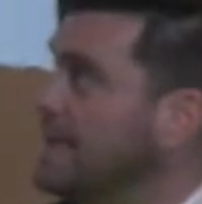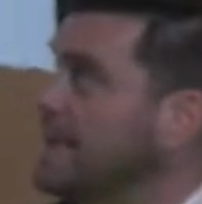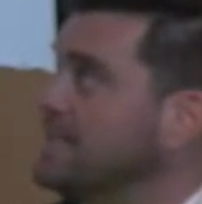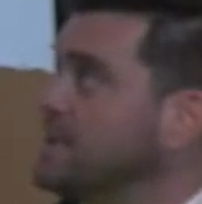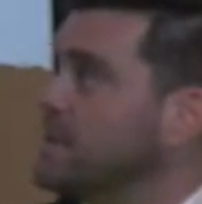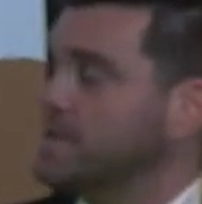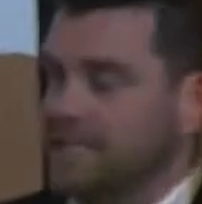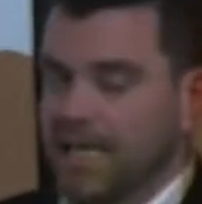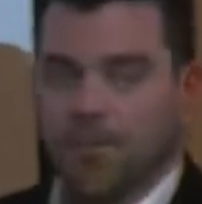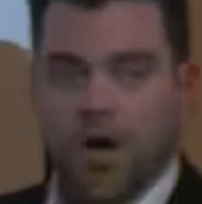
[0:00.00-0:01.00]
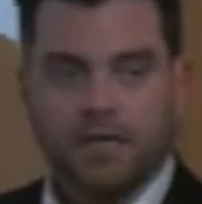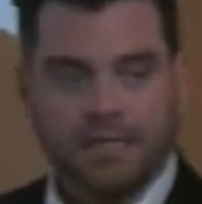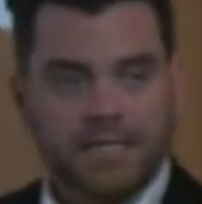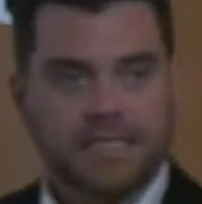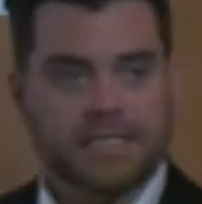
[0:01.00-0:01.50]
So the CMR
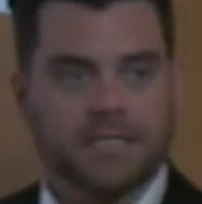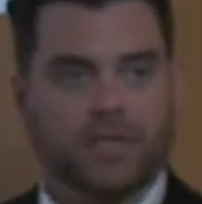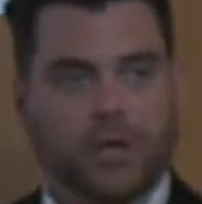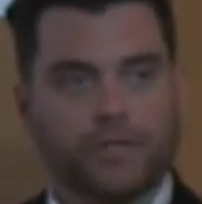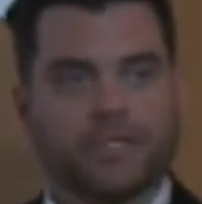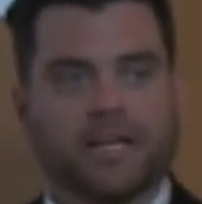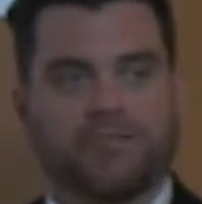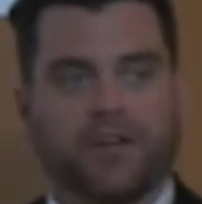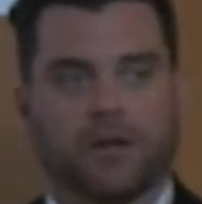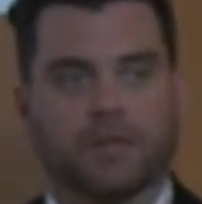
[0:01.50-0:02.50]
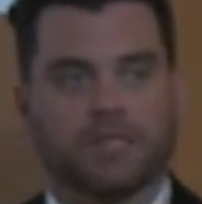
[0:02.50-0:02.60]
leads is closing that funnel.